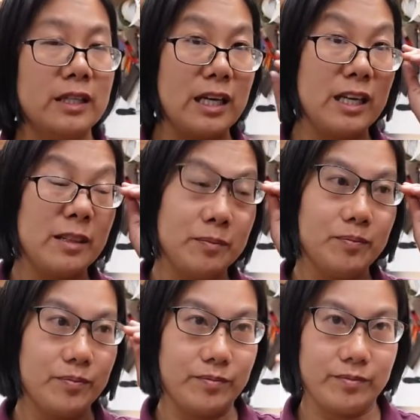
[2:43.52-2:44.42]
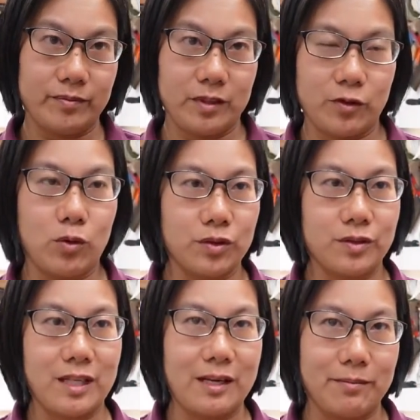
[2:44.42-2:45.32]
Of
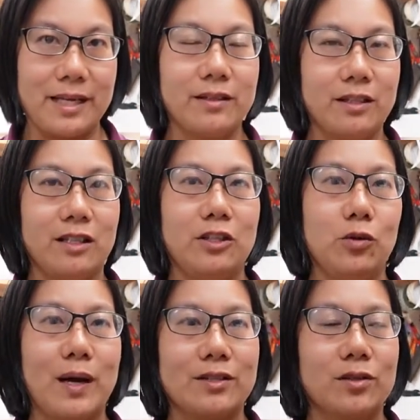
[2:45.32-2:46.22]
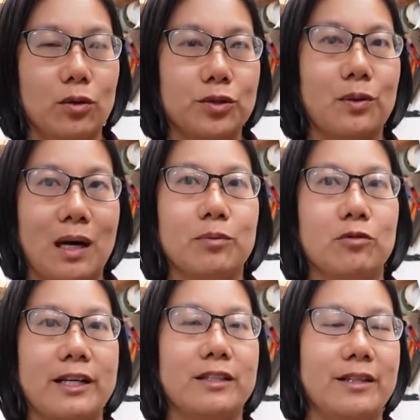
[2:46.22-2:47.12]
course, that meant that the US also
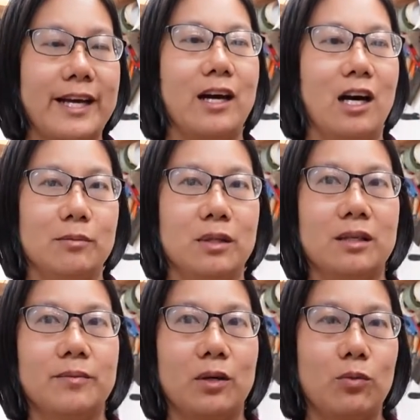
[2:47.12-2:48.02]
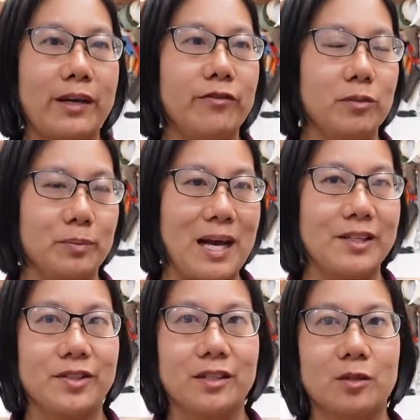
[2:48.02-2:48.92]
upgraded their armor away from the
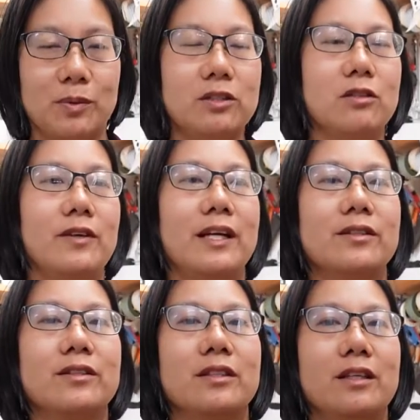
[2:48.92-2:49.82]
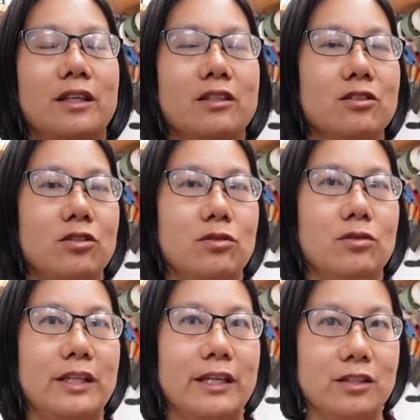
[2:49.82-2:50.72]
Pasgit splinter vest into
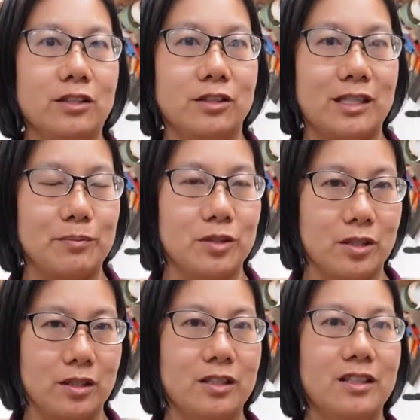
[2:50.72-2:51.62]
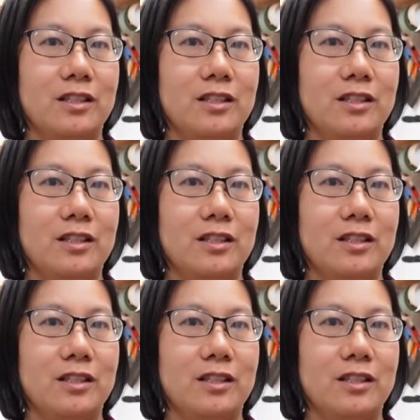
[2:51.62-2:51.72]
the Interceptor